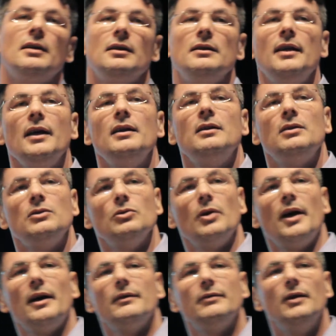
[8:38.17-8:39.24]
then you
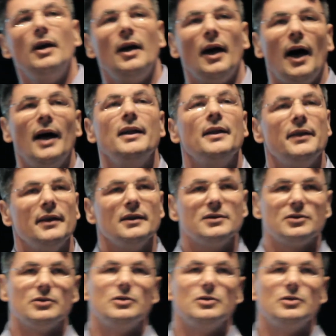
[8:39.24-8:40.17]
have other things to